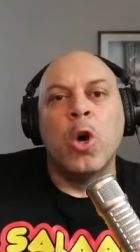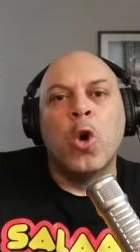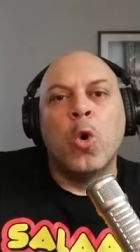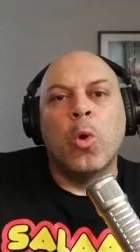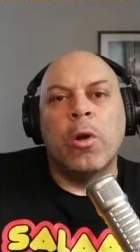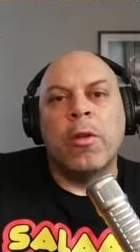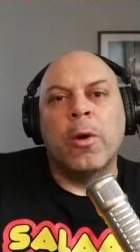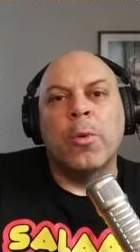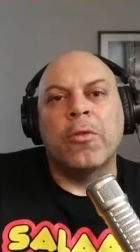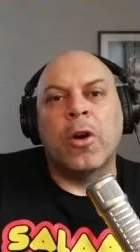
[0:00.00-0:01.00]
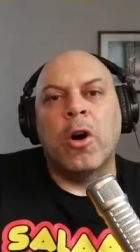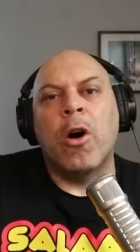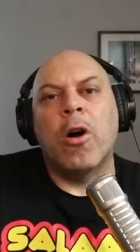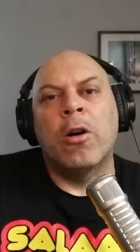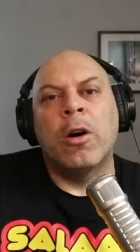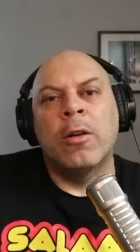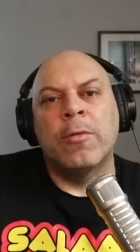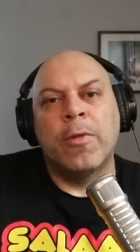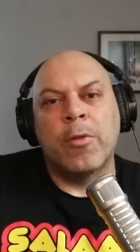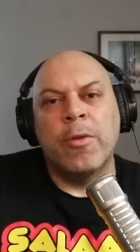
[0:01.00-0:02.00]
where there was a car
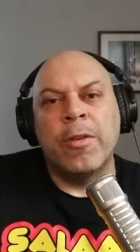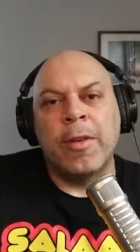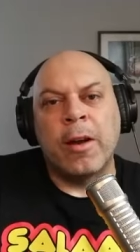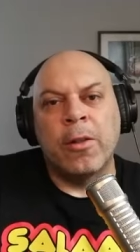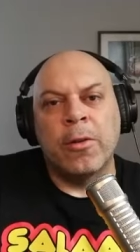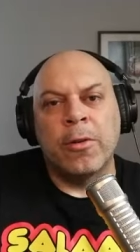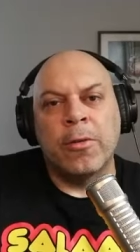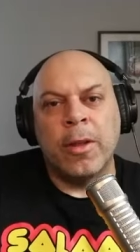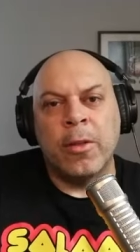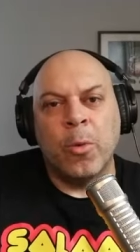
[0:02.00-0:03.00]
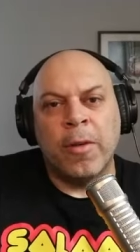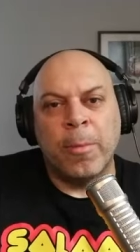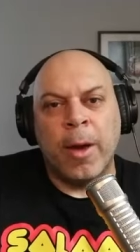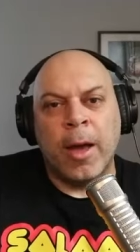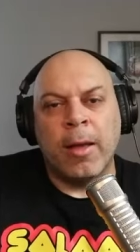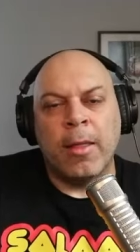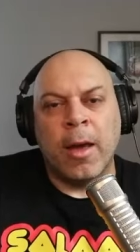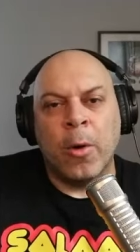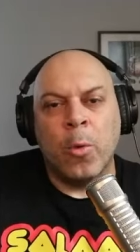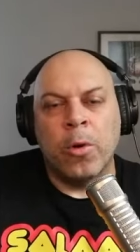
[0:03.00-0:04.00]
of three settlers in the West Bank
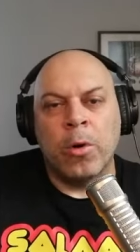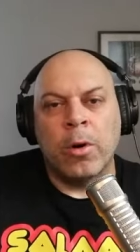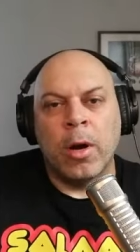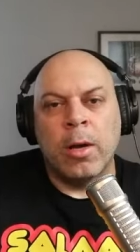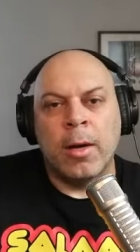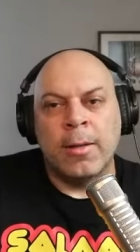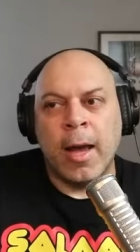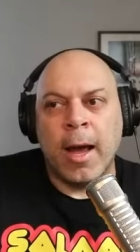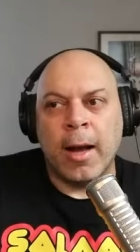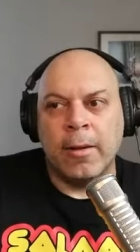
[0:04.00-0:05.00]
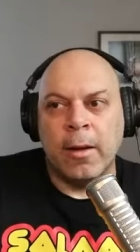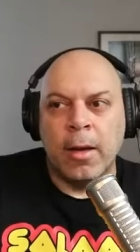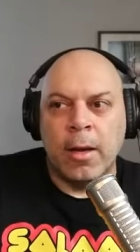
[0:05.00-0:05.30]
that were uh, attacked